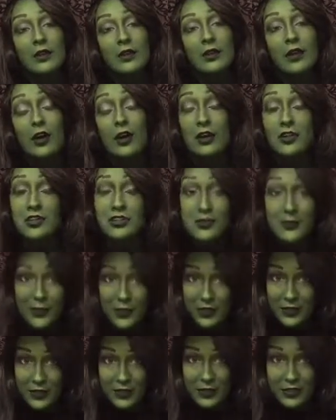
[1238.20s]
costume
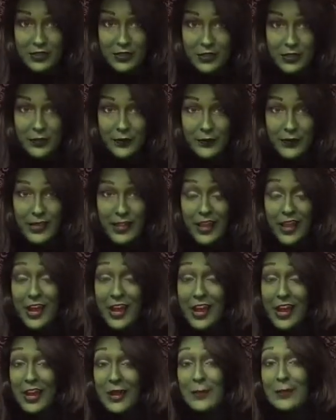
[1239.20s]
that you can do.
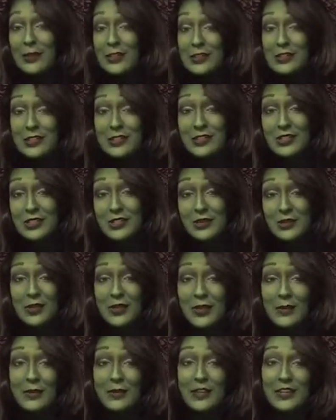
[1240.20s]
I personally enjoy
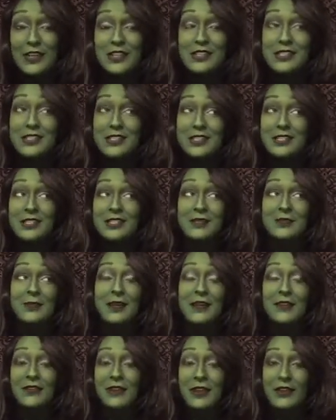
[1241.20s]
it because it is
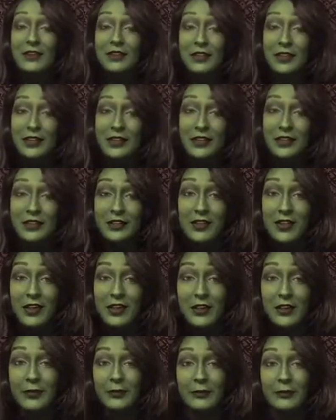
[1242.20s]
my favorite
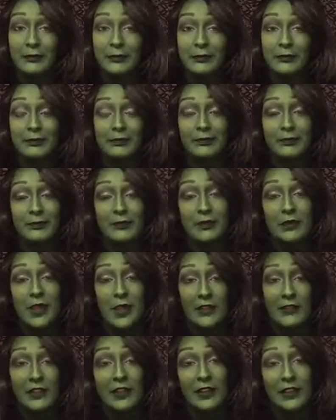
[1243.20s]

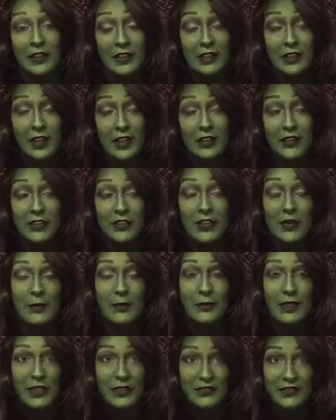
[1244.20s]
villain other than
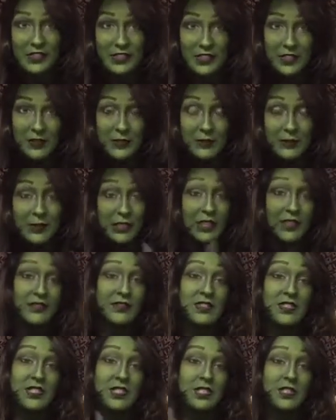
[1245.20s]
Maleficent.
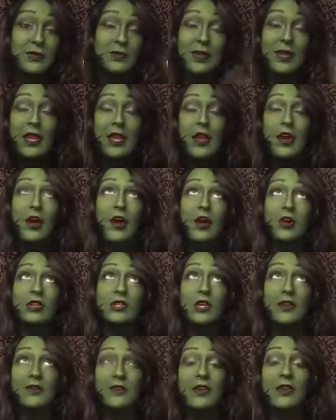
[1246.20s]
Maleficent is my
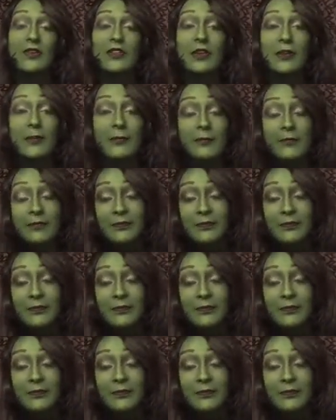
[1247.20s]
all-time favorite.